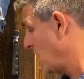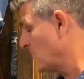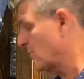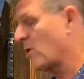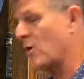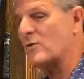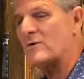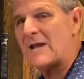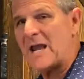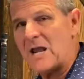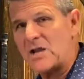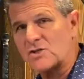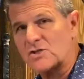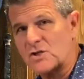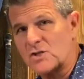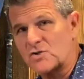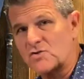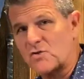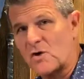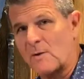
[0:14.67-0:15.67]

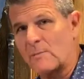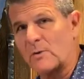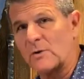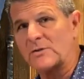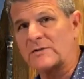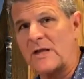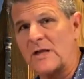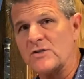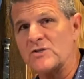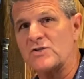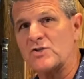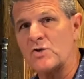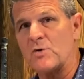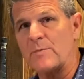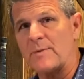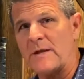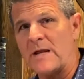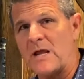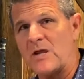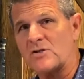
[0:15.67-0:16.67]
pronation troubles and
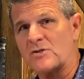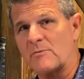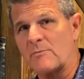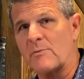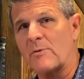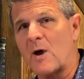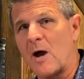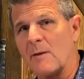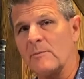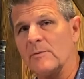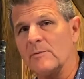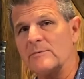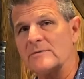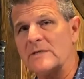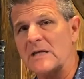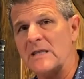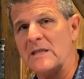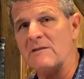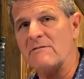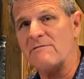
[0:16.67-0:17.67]
supination problems
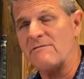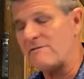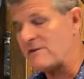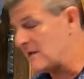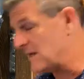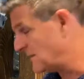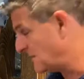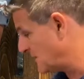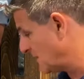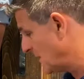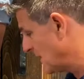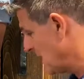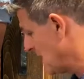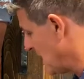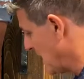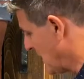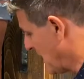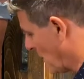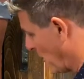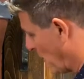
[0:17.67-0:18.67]
in the feet. Now,